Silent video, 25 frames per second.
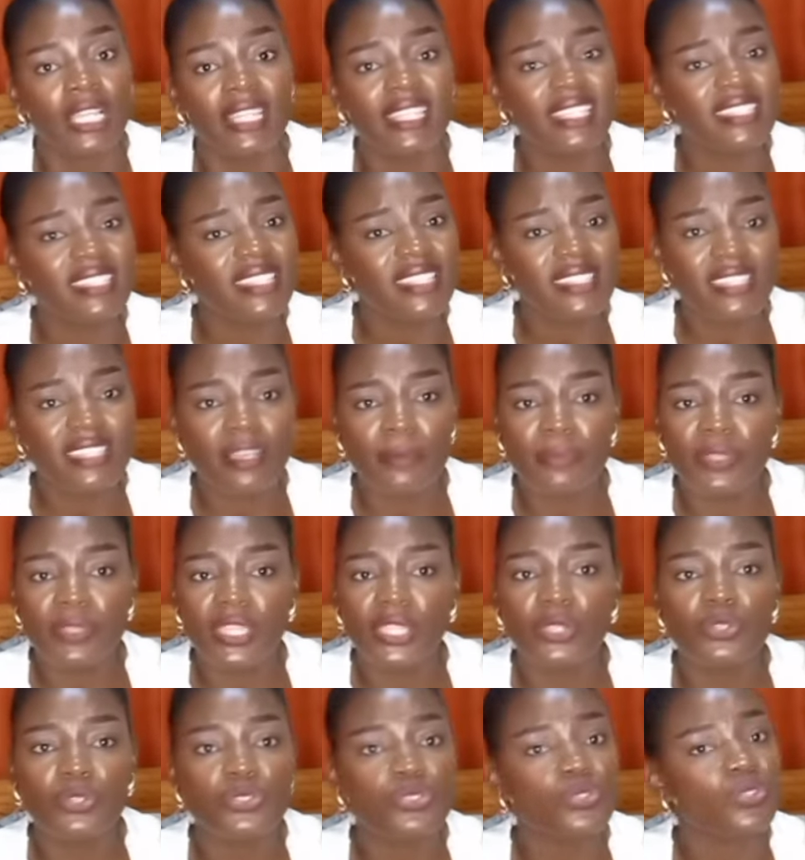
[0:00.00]
This is
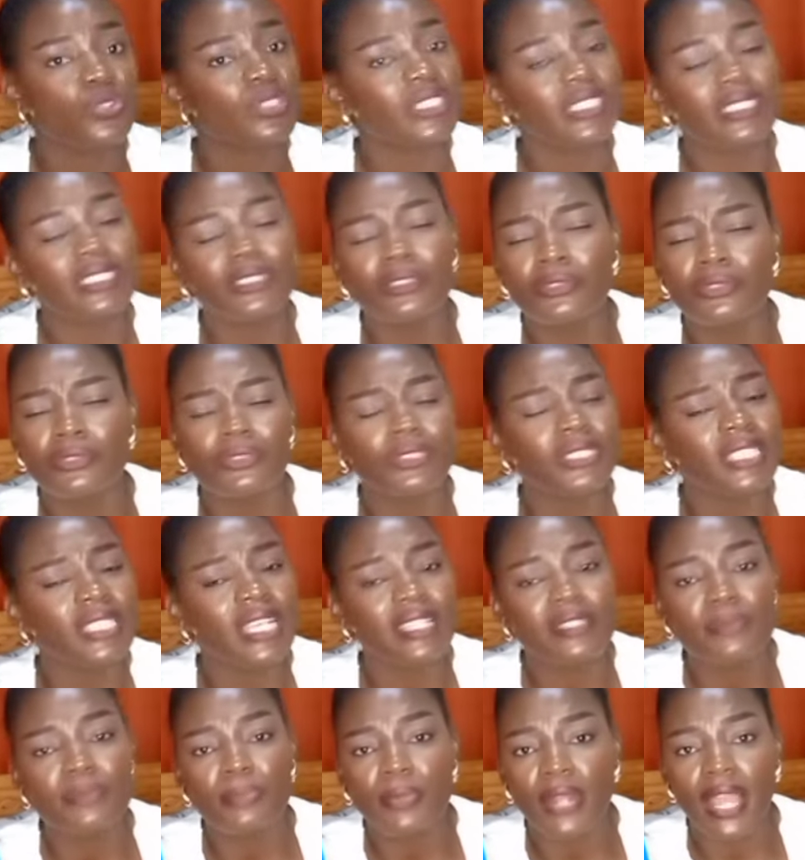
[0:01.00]
something you should
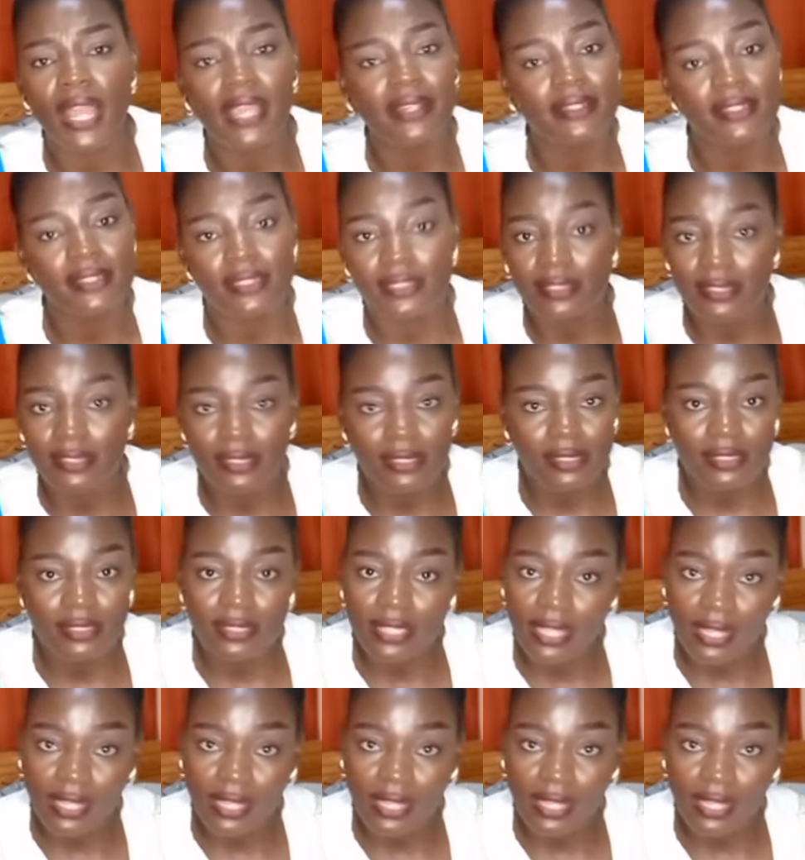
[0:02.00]
just practice.